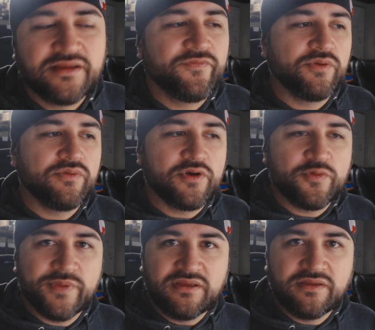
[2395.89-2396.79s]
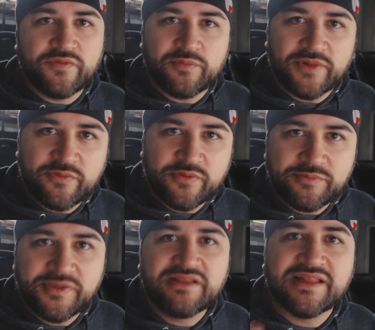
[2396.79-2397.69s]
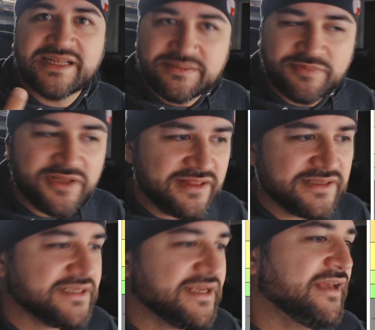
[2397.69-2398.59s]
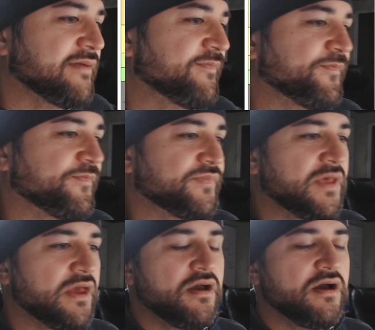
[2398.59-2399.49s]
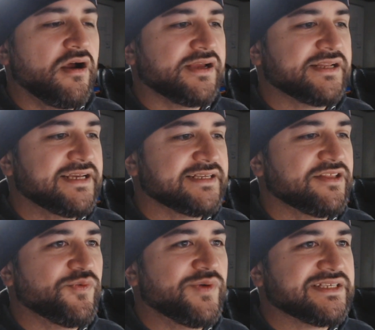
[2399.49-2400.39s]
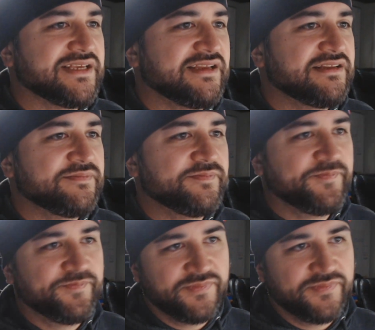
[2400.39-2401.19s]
If you know me, if you play with me, let's play this game. Architects of the West Kingdom.